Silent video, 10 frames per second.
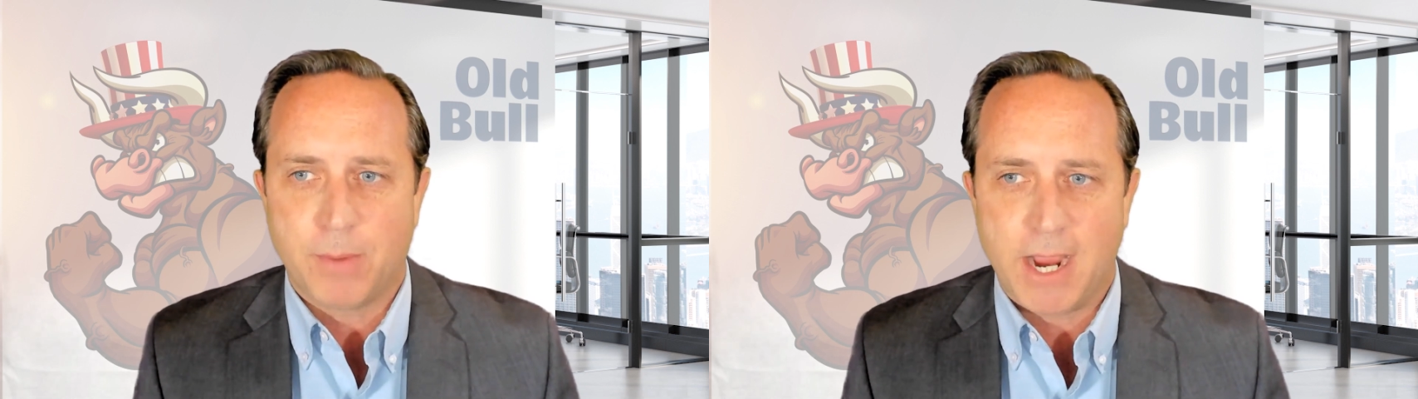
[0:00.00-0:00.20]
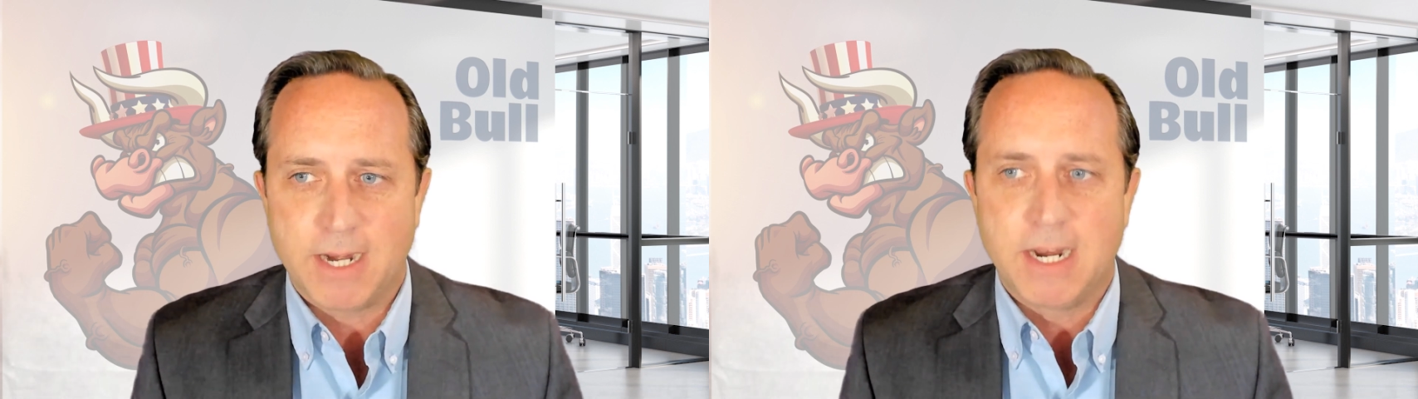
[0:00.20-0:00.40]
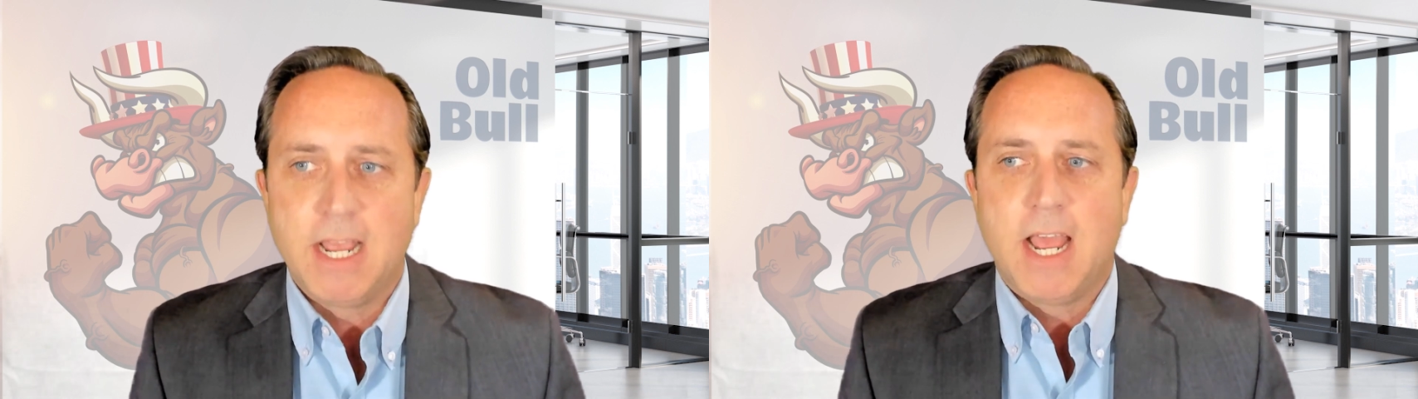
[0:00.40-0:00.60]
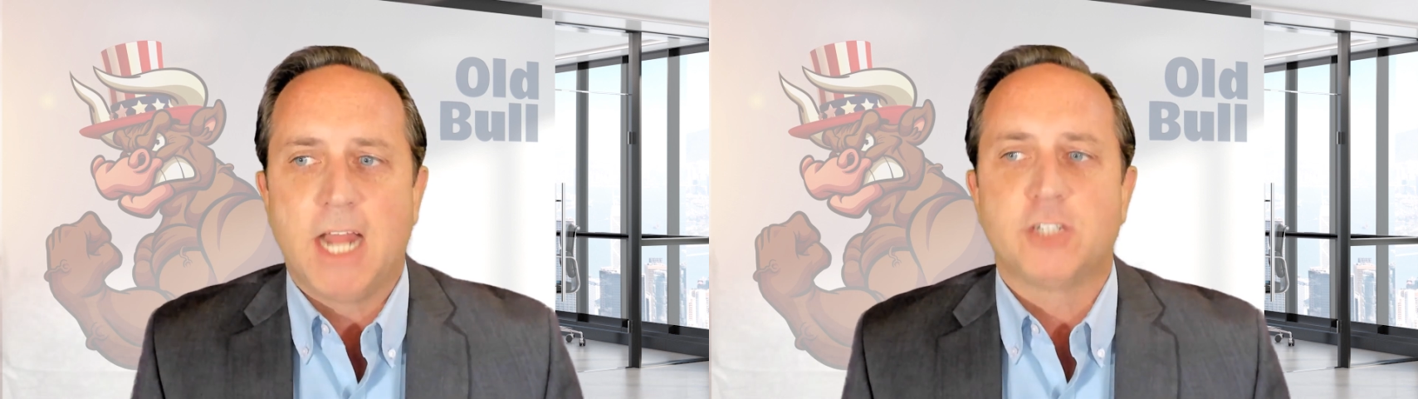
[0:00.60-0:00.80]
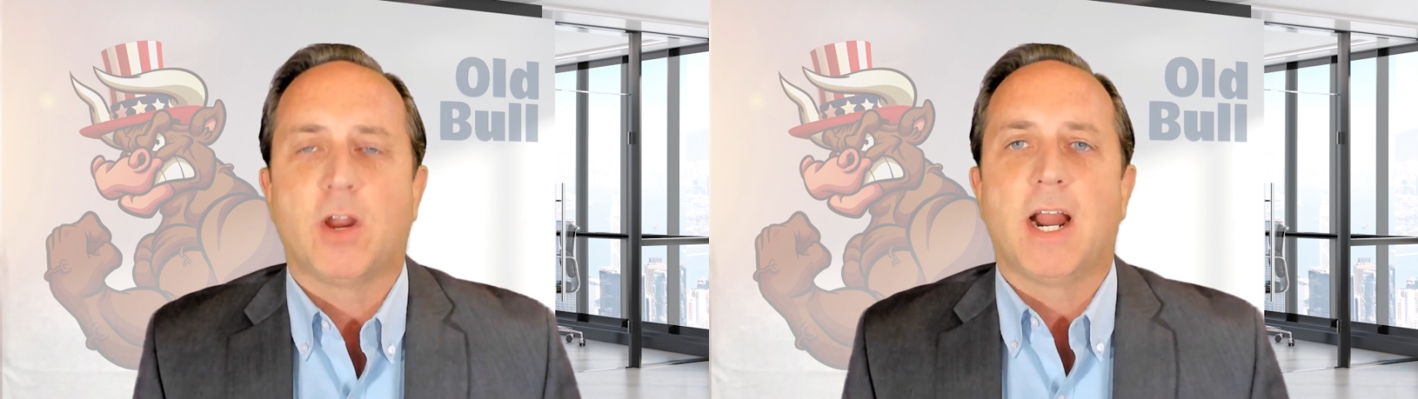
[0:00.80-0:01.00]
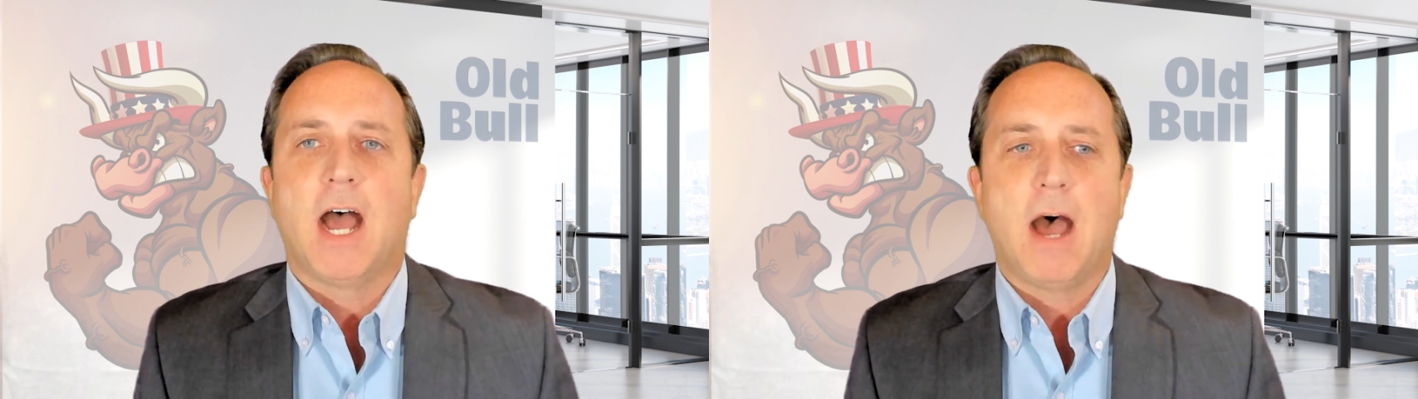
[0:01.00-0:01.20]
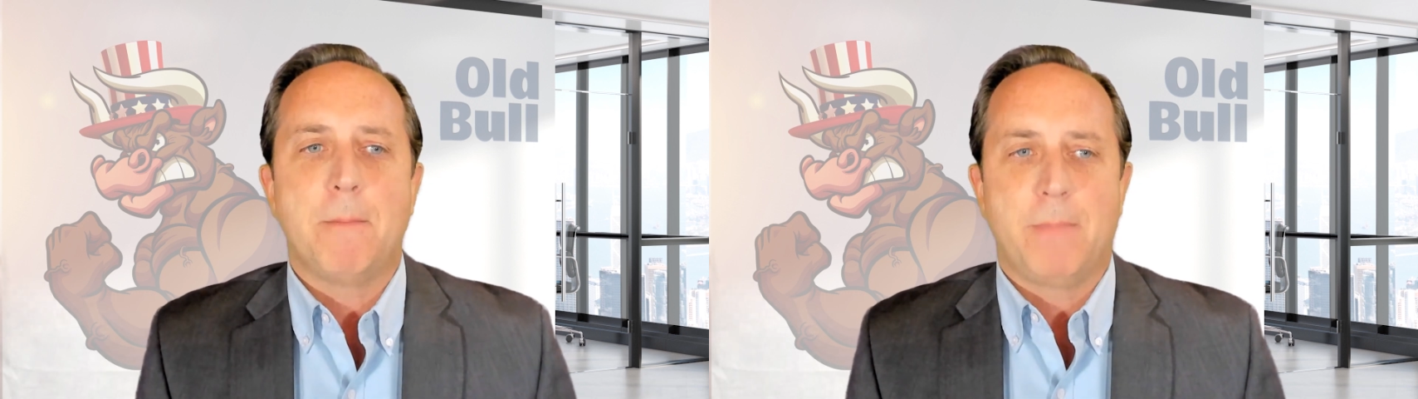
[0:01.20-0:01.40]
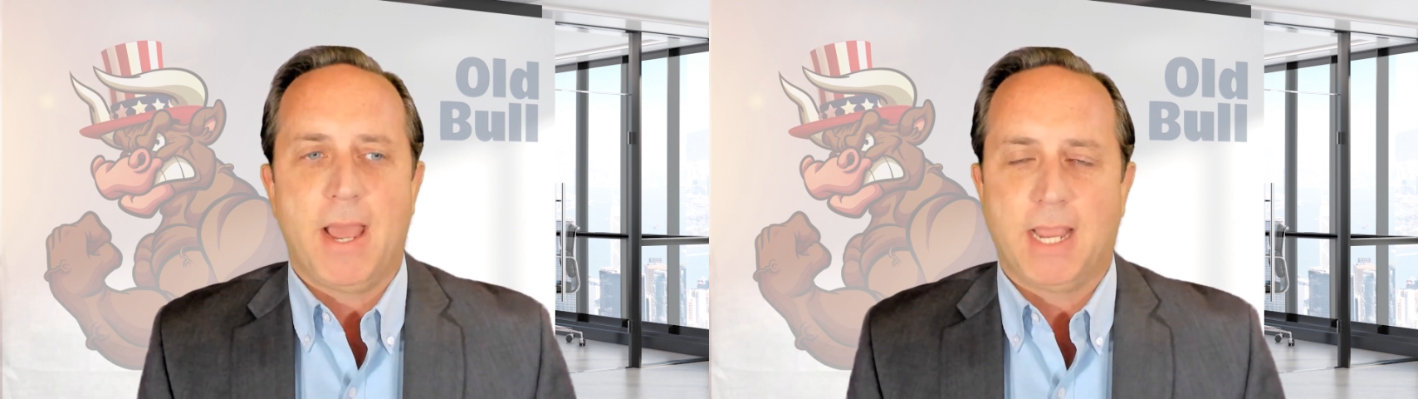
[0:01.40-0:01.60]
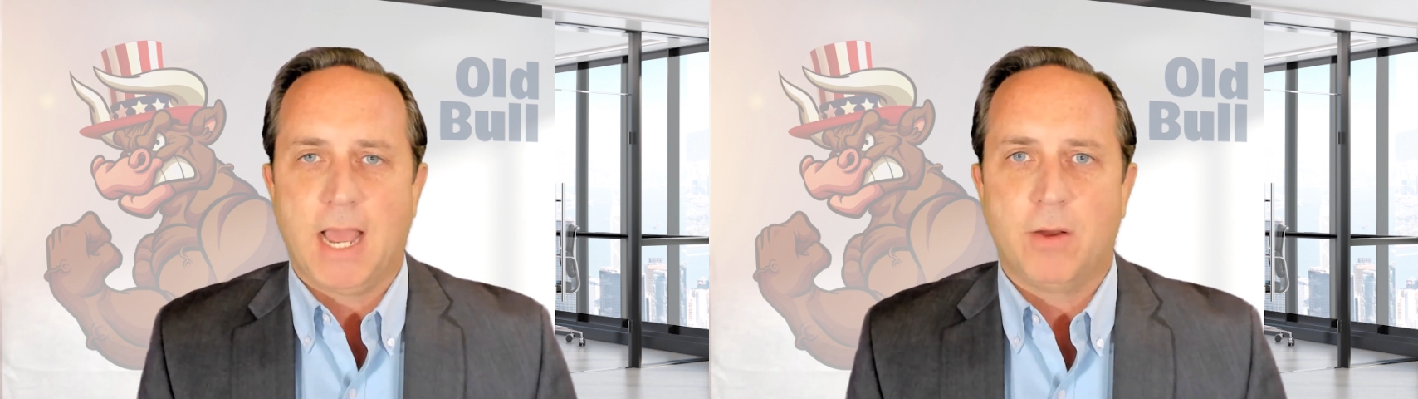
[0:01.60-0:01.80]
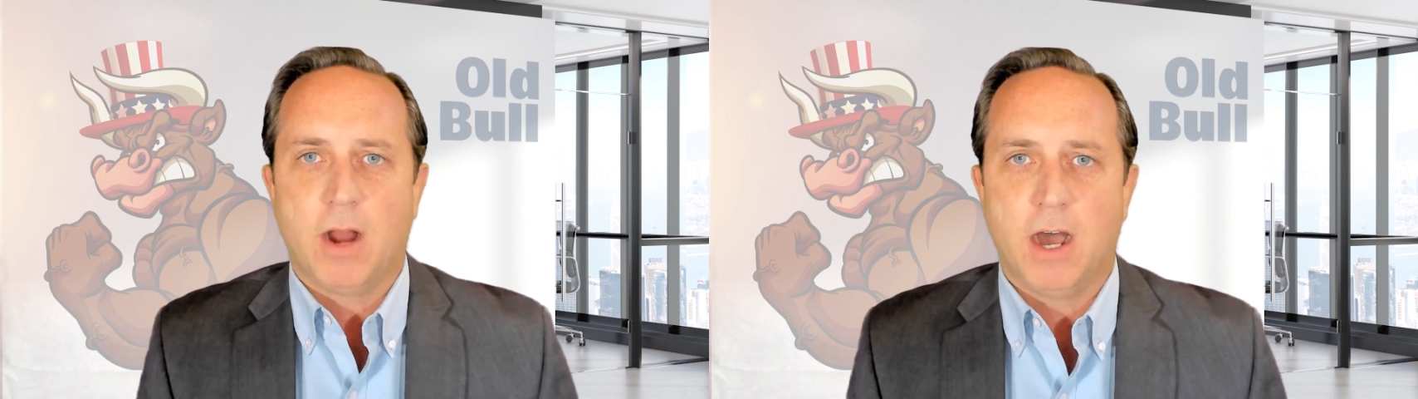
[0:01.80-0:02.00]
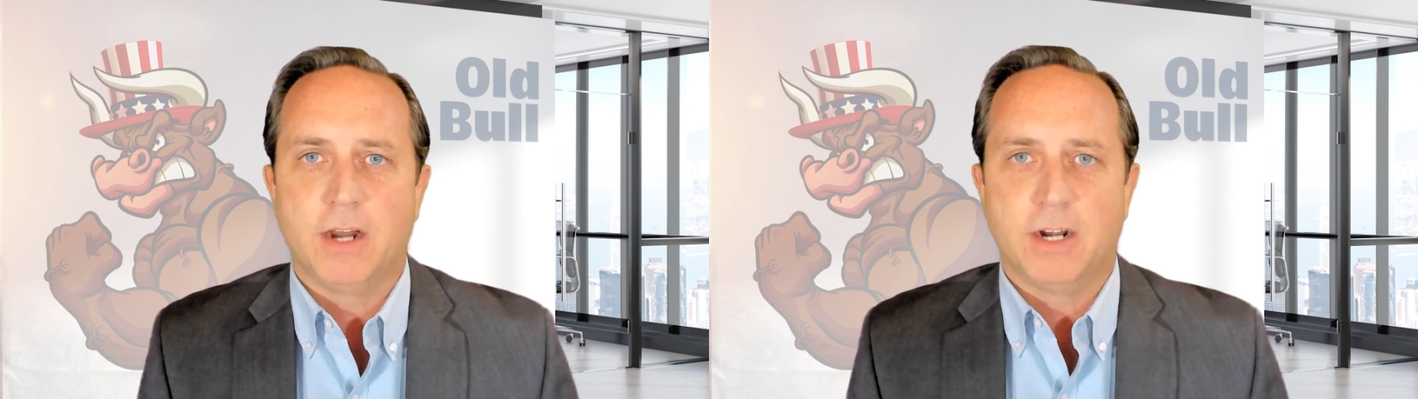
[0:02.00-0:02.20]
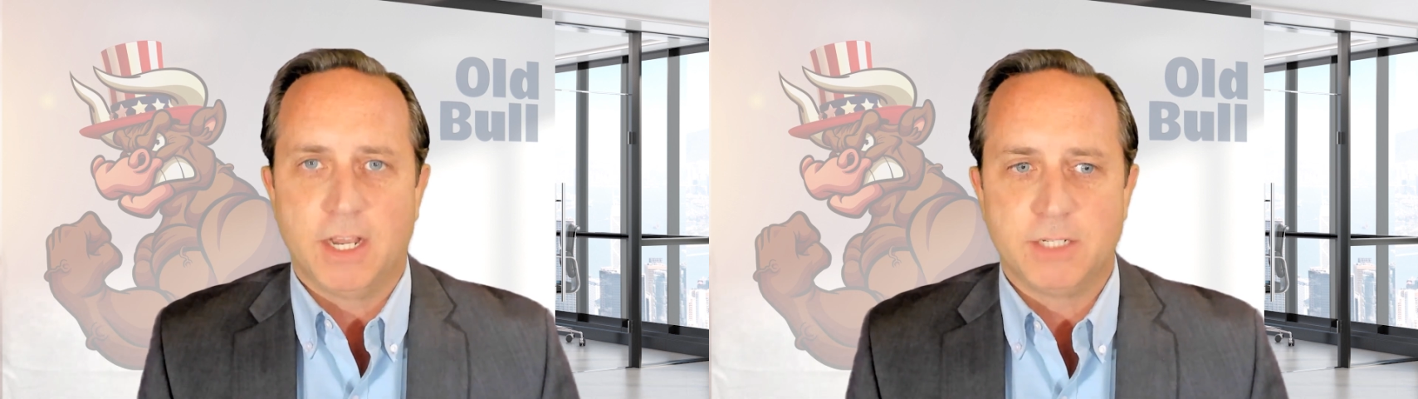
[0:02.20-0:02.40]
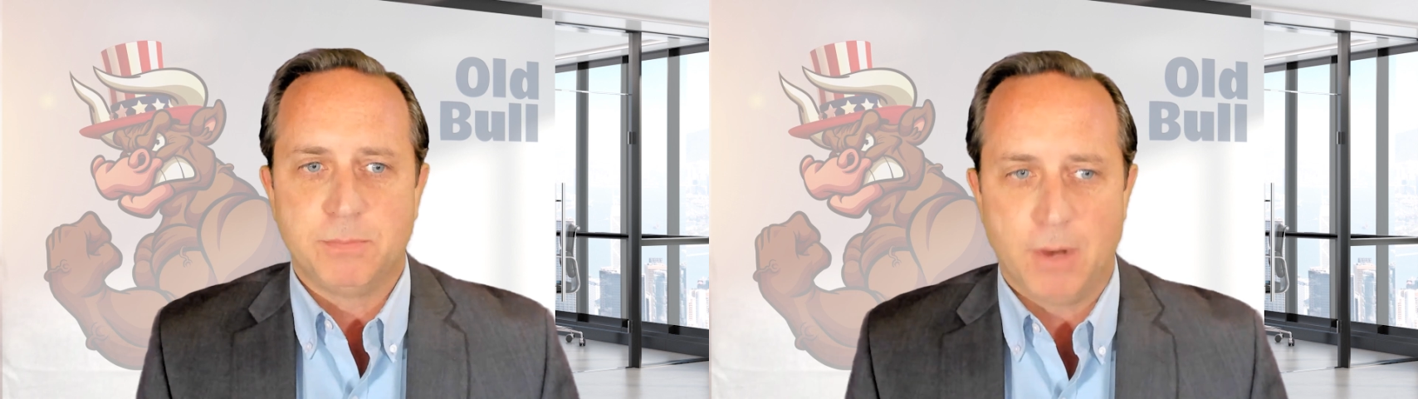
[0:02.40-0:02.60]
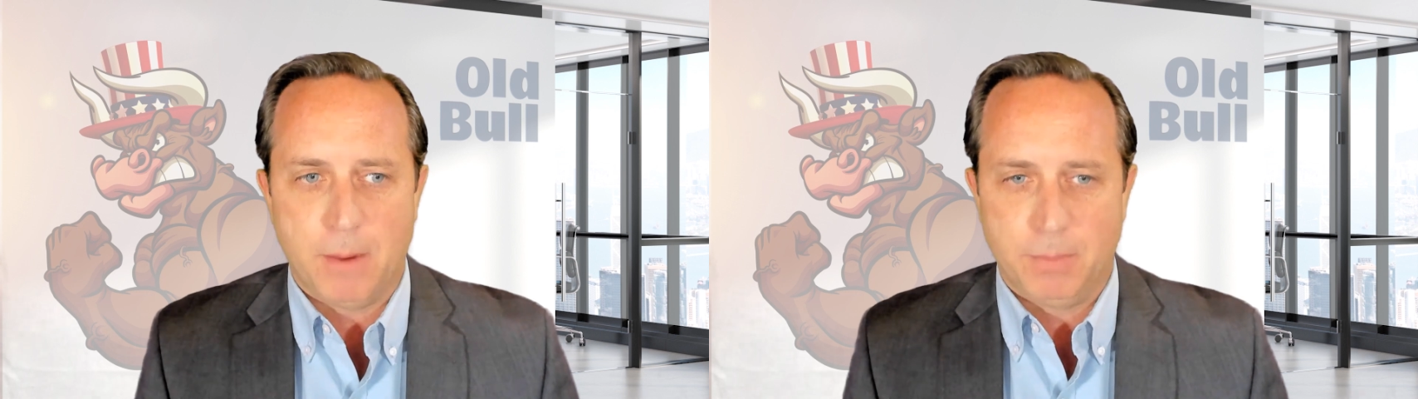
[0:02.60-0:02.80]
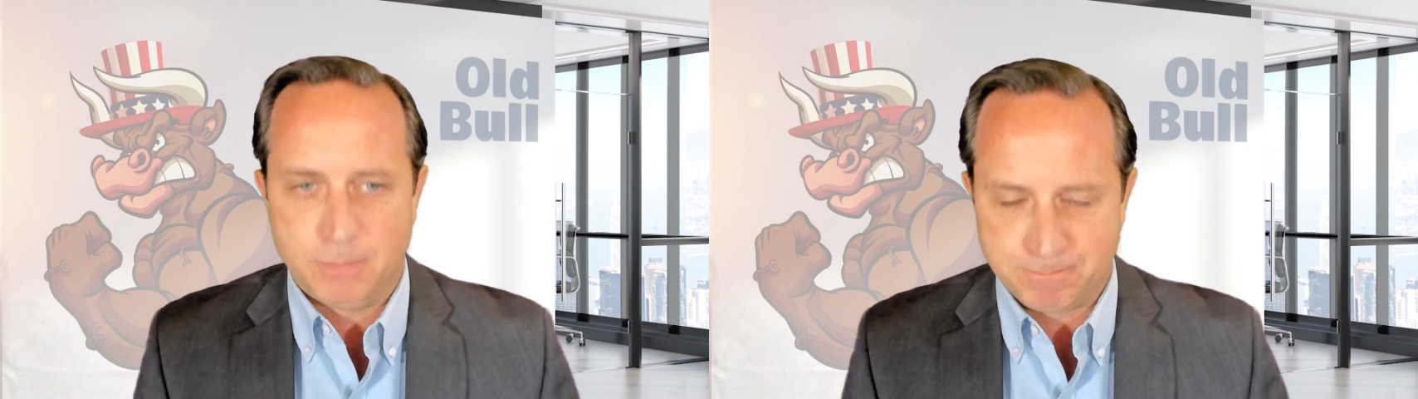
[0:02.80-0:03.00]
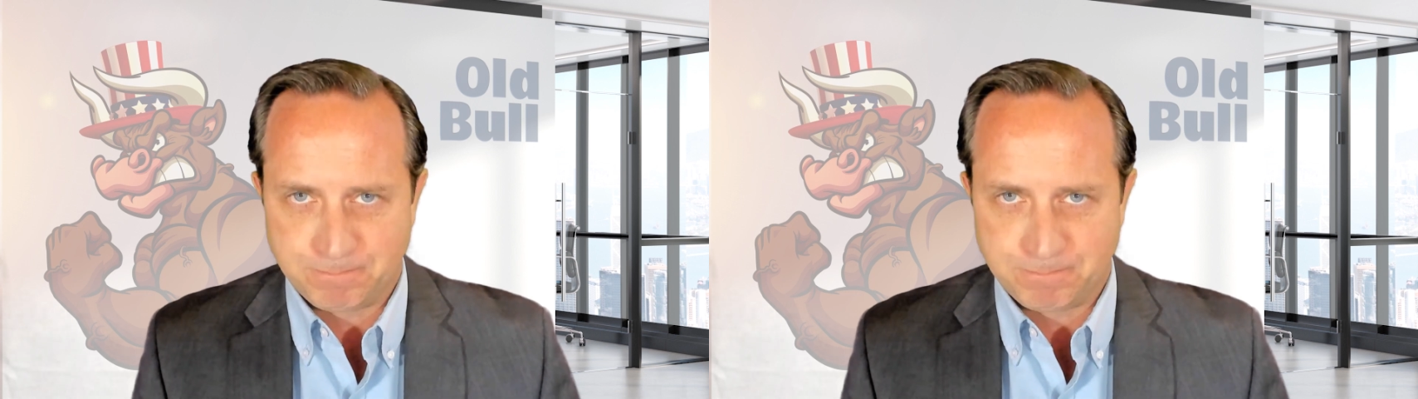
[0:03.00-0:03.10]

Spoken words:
Biden, and try to hop back out on a nice bump.